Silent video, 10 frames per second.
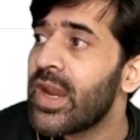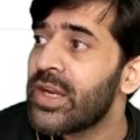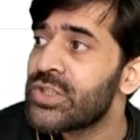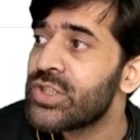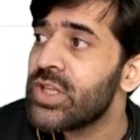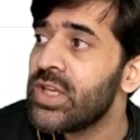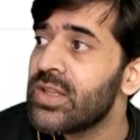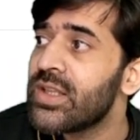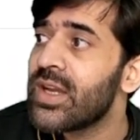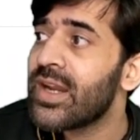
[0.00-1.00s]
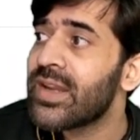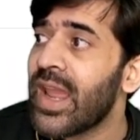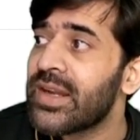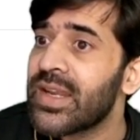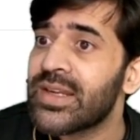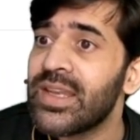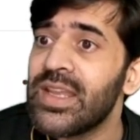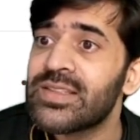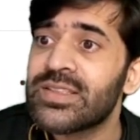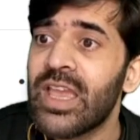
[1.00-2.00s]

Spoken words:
Additionally, the attack techniques